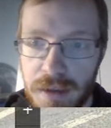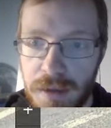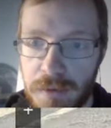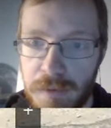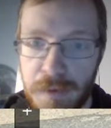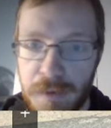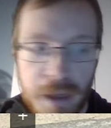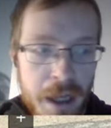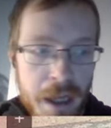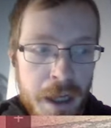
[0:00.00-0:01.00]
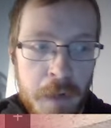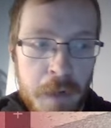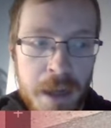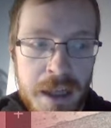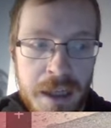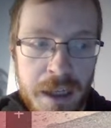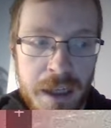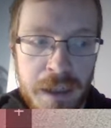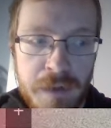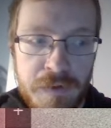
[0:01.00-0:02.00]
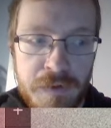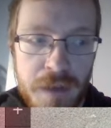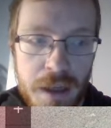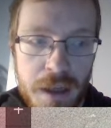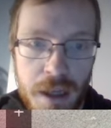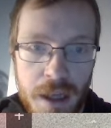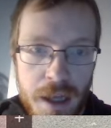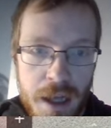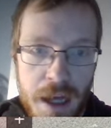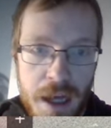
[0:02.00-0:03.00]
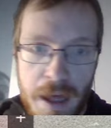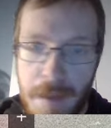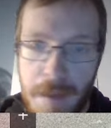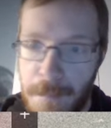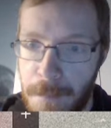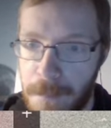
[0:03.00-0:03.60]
we've got a highway kind of um,